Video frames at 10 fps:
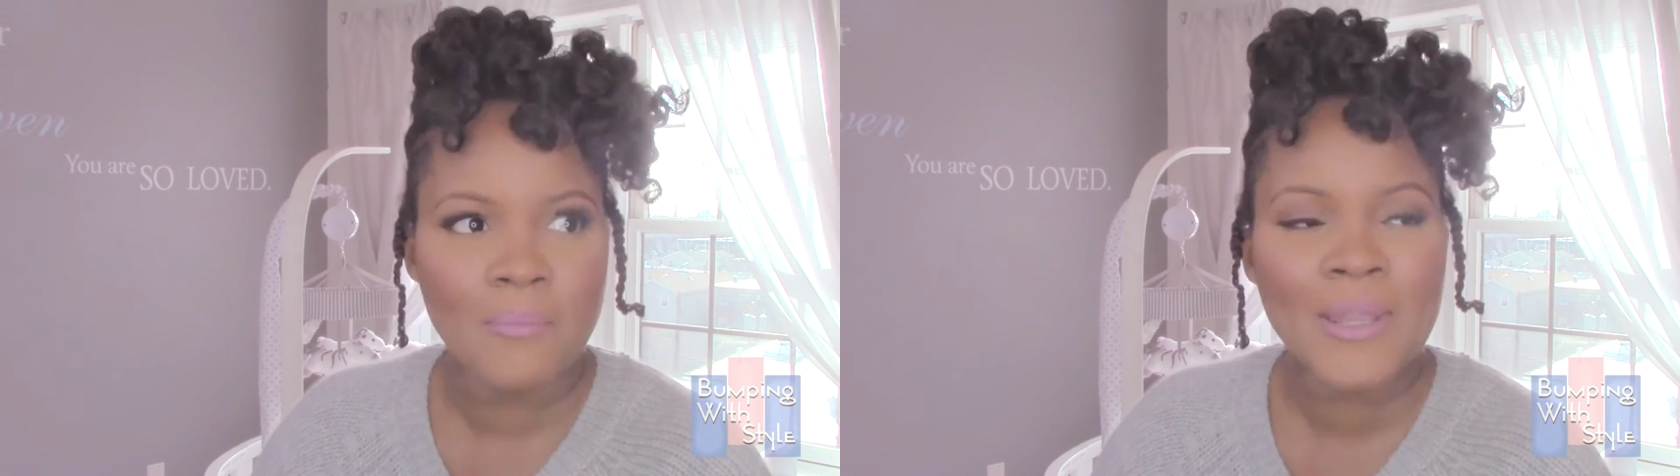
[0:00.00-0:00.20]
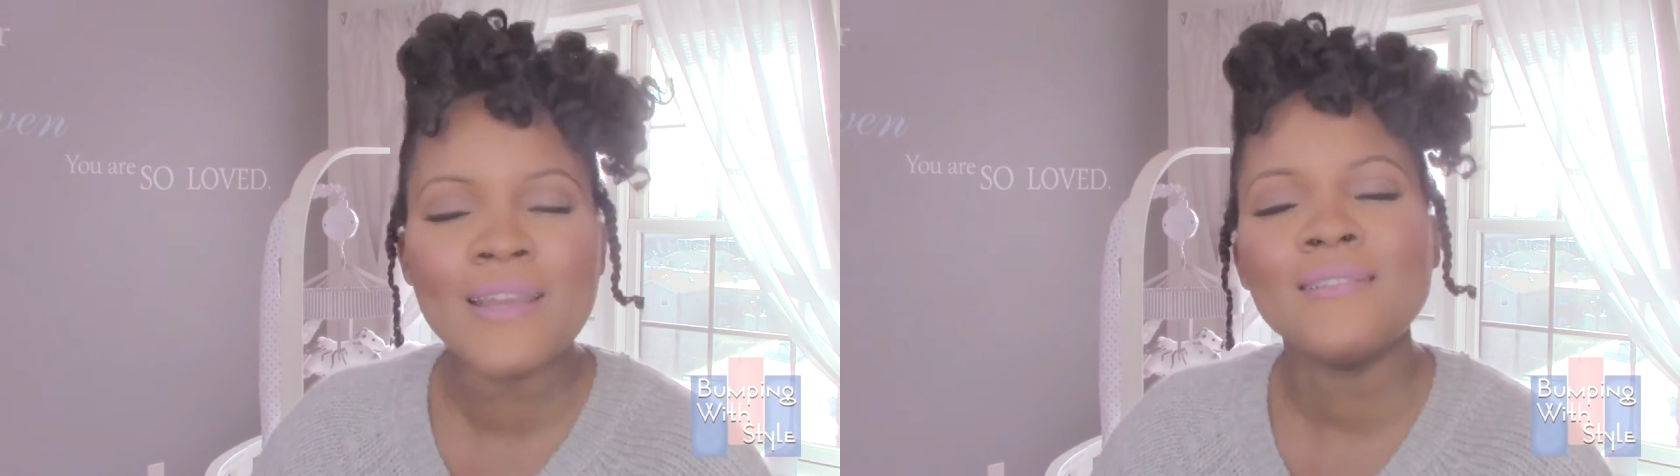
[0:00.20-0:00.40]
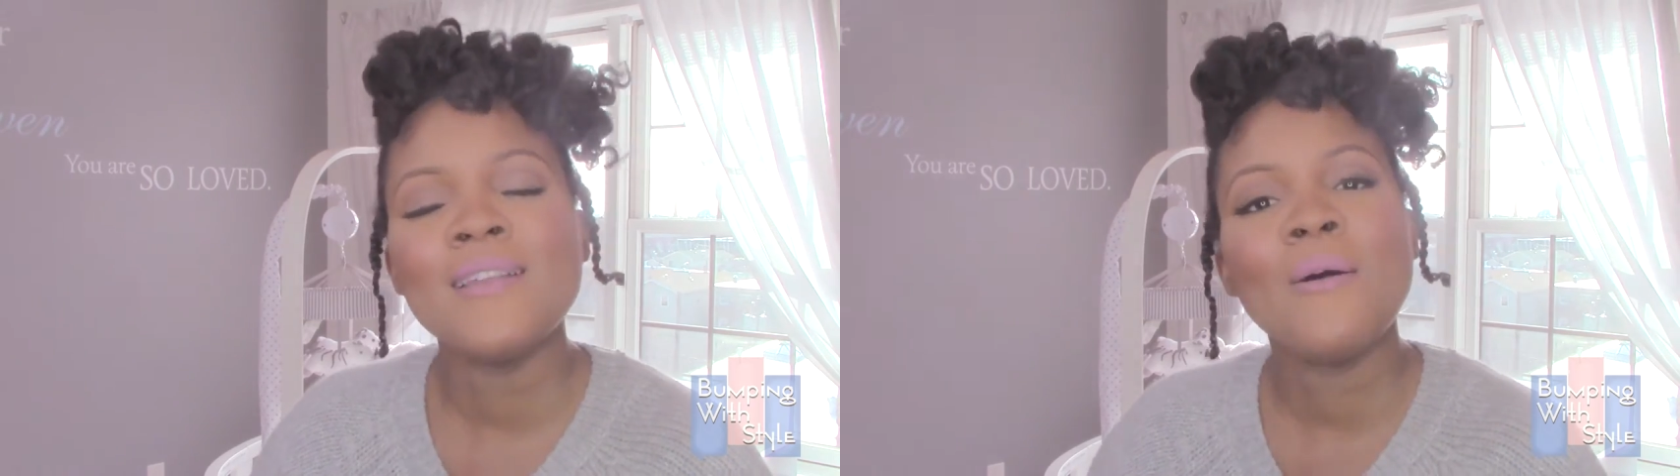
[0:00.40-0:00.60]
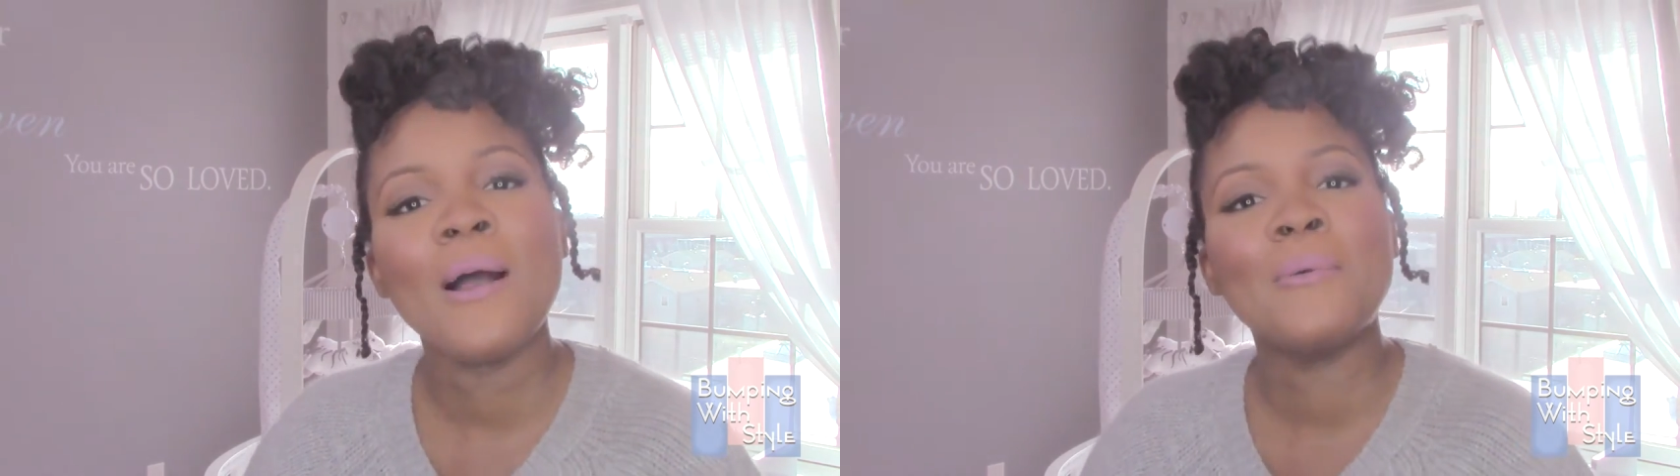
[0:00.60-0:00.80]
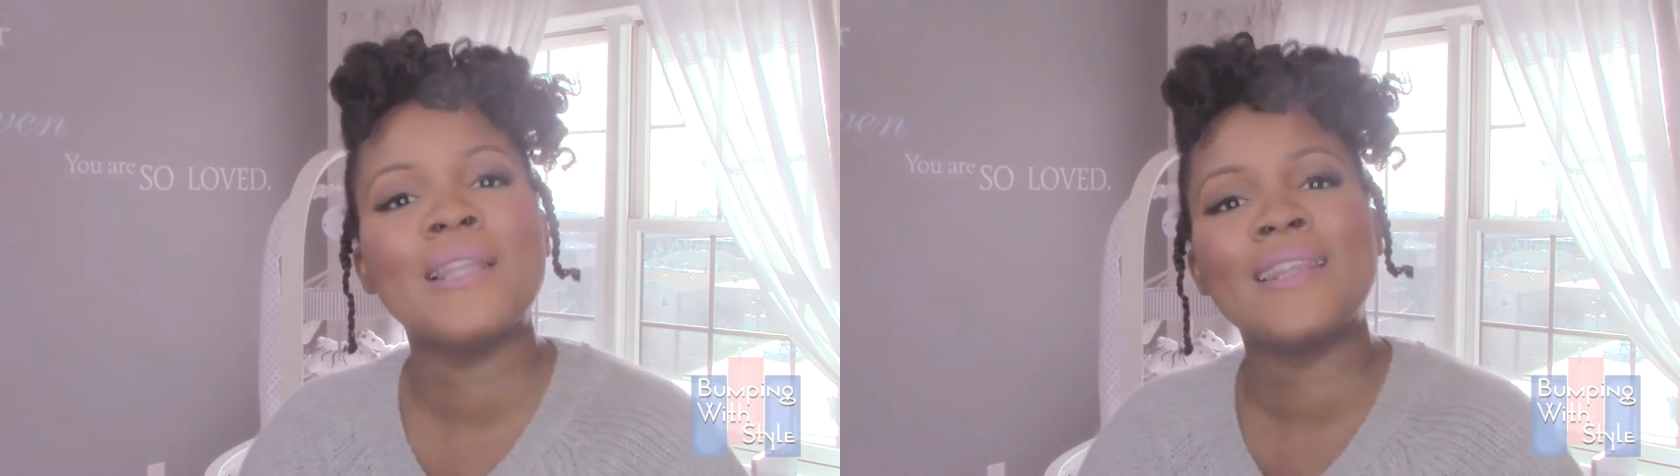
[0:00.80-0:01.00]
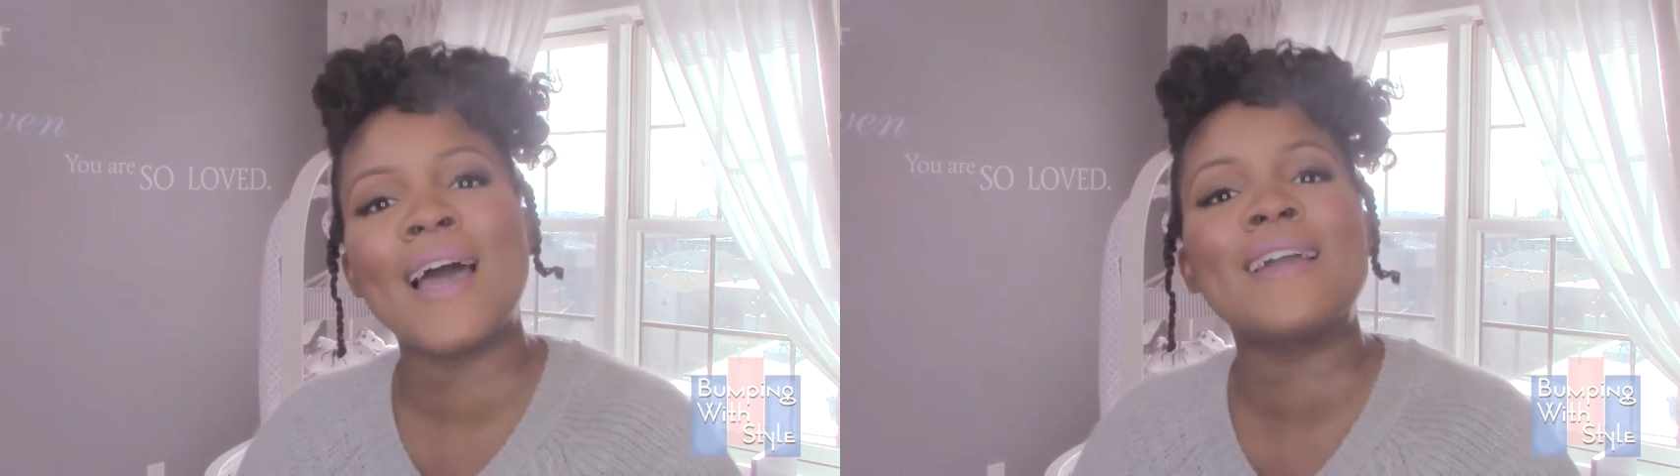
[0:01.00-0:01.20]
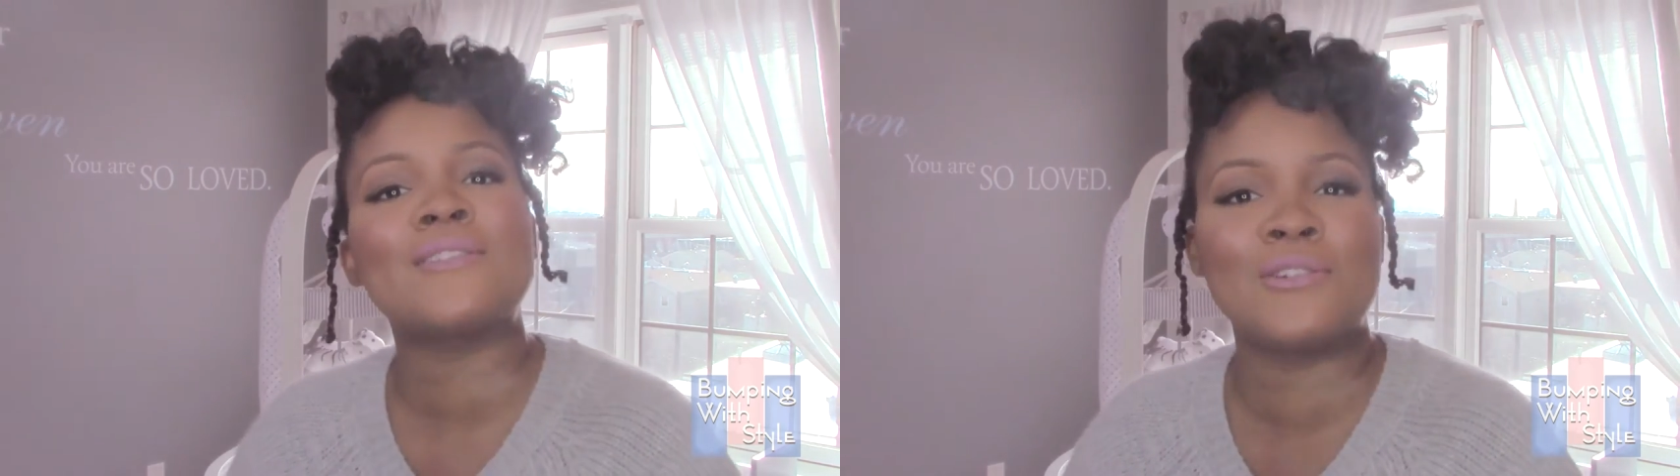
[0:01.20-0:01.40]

But here's how I would like